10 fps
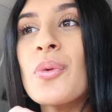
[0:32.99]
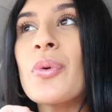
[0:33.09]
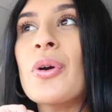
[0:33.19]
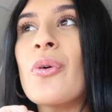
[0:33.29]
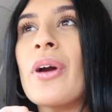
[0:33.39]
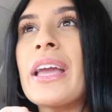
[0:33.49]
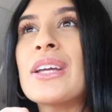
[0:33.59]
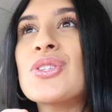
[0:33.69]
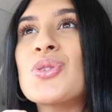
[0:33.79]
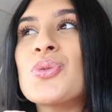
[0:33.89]
We're
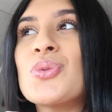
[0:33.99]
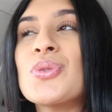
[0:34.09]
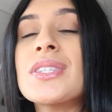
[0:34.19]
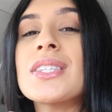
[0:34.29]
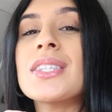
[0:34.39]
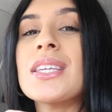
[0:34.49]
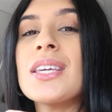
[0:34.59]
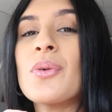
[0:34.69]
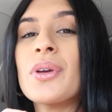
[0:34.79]
going to see